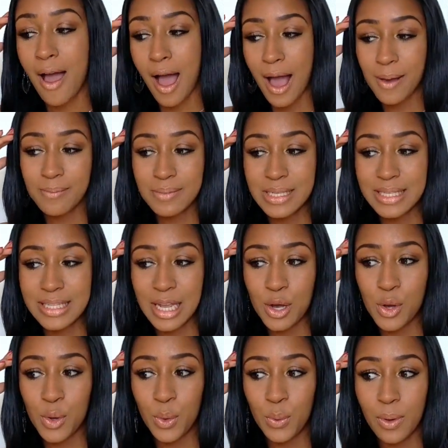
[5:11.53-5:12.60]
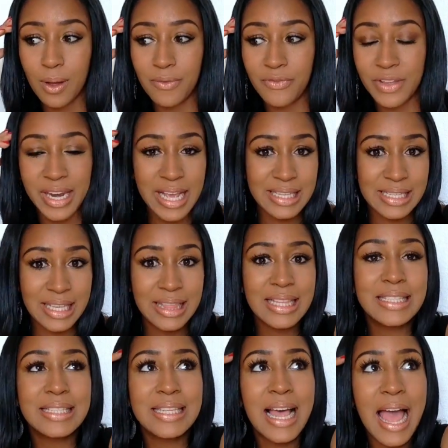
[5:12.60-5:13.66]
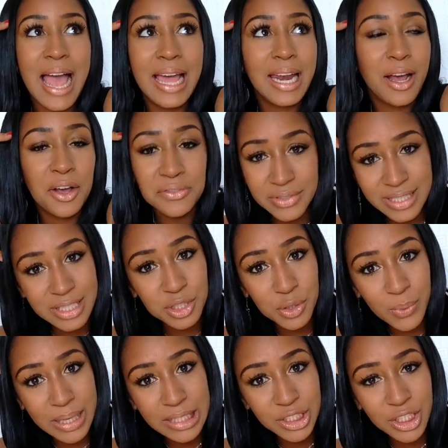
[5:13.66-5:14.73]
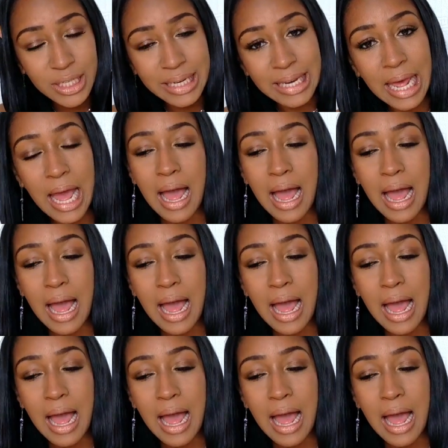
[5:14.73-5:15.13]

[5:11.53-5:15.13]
I'm still finessing this hell out of situation